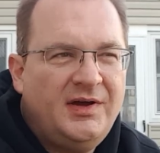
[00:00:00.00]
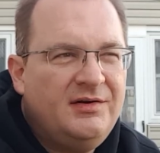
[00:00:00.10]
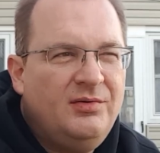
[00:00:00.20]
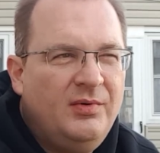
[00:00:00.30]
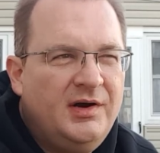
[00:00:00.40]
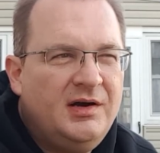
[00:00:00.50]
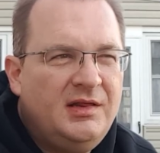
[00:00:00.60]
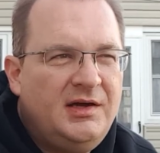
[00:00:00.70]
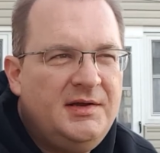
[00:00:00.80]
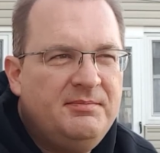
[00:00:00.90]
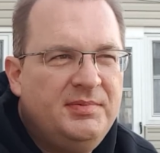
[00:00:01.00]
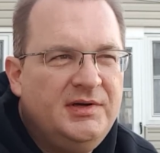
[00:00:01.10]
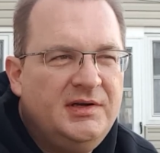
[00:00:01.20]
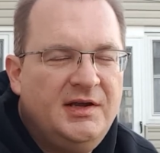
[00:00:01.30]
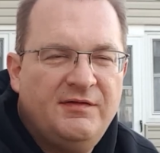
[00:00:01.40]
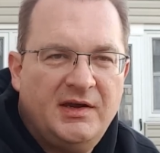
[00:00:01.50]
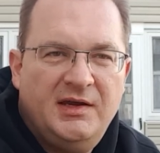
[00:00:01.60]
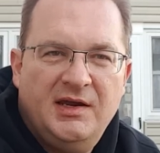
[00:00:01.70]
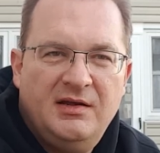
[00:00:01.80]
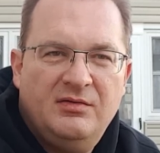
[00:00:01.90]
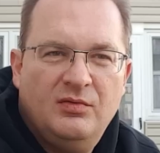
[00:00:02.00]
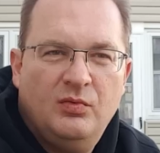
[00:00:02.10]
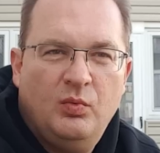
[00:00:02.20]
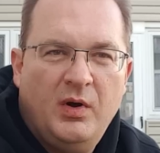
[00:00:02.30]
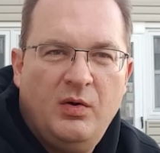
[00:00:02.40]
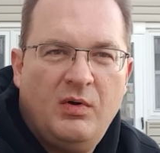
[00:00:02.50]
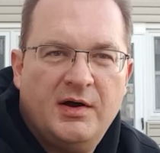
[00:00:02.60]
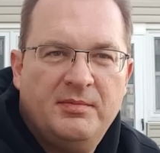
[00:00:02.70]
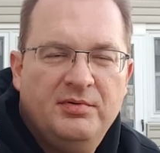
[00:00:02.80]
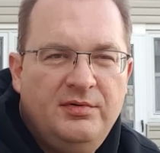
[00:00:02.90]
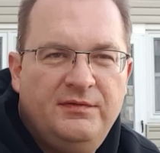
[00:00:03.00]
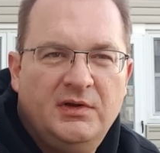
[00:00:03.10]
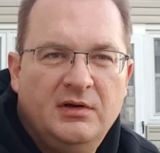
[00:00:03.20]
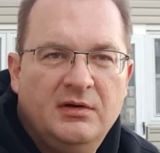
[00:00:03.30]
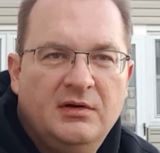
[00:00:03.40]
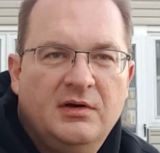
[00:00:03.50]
I don't wear it a lot, but if I can get it well waterproofed, and